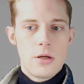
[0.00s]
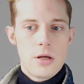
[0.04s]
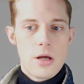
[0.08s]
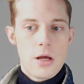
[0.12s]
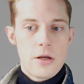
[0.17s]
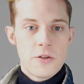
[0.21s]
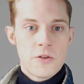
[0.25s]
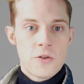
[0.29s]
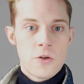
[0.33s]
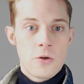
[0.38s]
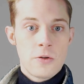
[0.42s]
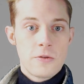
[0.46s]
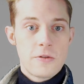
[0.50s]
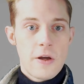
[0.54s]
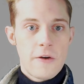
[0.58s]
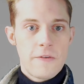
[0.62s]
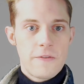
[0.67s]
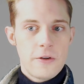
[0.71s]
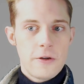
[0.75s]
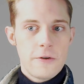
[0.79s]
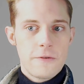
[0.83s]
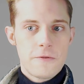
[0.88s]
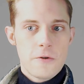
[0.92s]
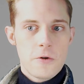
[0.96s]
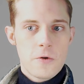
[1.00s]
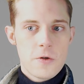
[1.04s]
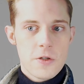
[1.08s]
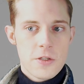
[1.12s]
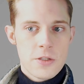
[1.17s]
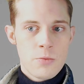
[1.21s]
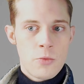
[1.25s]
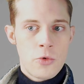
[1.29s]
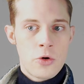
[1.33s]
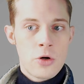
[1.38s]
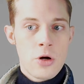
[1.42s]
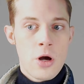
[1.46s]
So definitely focus
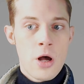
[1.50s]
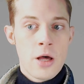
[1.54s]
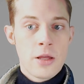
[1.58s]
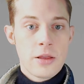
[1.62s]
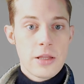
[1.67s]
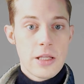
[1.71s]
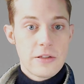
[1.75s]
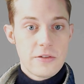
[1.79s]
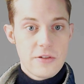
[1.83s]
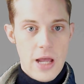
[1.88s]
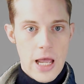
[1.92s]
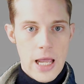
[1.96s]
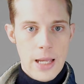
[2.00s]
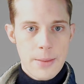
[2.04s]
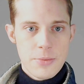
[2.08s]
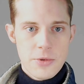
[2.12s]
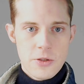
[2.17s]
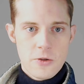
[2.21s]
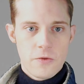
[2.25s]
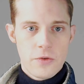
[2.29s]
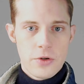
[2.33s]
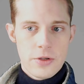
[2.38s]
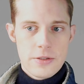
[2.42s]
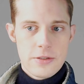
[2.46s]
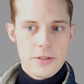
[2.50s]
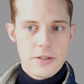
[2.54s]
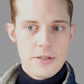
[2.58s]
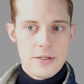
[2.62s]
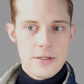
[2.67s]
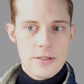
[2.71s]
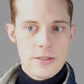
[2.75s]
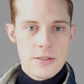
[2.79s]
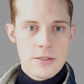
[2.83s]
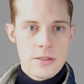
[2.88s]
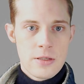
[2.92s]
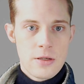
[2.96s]
more on the types
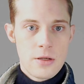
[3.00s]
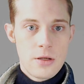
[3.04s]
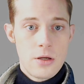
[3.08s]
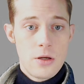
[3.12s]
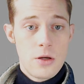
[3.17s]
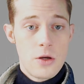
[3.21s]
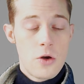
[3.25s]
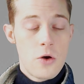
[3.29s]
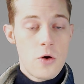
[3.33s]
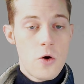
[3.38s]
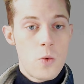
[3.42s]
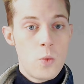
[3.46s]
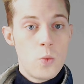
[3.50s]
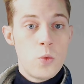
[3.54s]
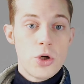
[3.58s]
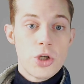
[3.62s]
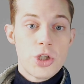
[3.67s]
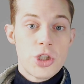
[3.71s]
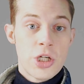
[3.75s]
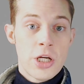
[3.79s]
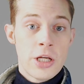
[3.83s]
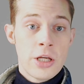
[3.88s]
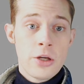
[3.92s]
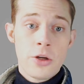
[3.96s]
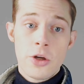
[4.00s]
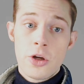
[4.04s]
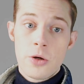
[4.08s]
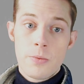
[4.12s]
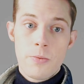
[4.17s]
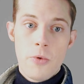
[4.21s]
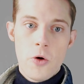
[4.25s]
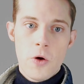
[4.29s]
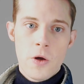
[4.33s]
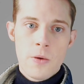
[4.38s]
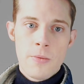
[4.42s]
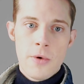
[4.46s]
versus wishing your
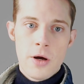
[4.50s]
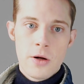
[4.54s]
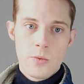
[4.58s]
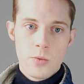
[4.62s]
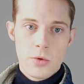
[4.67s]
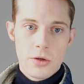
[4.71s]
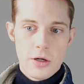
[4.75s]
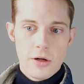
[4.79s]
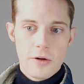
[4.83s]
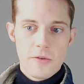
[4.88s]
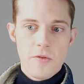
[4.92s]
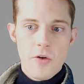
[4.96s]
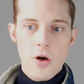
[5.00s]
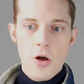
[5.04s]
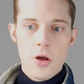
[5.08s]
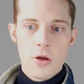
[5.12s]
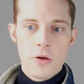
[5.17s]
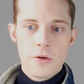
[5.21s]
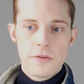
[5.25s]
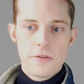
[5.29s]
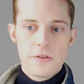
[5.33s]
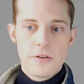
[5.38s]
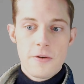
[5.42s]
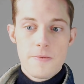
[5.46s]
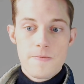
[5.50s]
Pokemon would evolve.